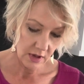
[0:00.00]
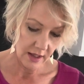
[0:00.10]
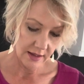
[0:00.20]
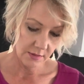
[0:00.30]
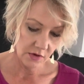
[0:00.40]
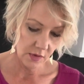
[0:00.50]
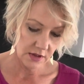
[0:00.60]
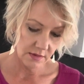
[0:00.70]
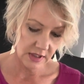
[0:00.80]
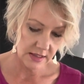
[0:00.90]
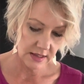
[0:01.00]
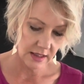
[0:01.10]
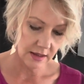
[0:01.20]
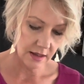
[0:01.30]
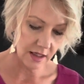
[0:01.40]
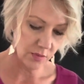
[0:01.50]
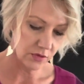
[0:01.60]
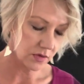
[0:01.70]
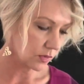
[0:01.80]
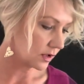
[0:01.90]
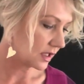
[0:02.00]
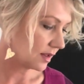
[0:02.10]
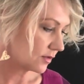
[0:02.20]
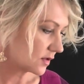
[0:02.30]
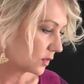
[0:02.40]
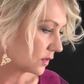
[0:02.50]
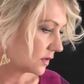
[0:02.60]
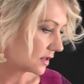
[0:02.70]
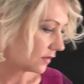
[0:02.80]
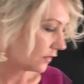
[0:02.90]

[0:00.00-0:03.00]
I am going to mix in a couple of more tablespoons of